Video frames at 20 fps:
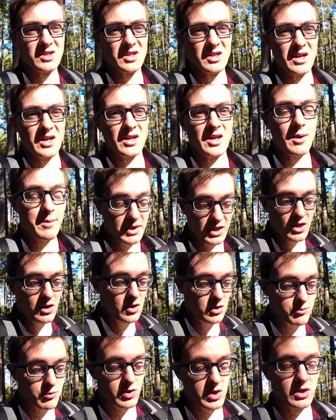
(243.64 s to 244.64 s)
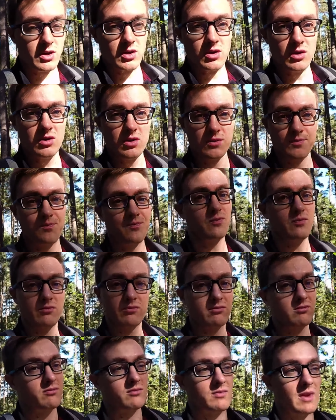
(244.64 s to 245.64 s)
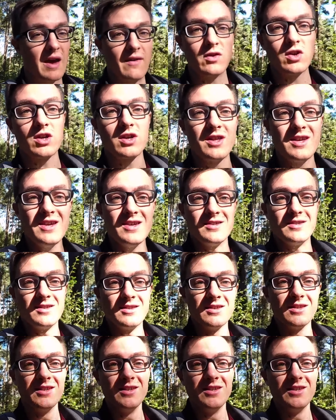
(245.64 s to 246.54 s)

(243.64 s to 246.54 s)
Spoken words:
aren't they? I mean, they look pretty good. Have a look at these.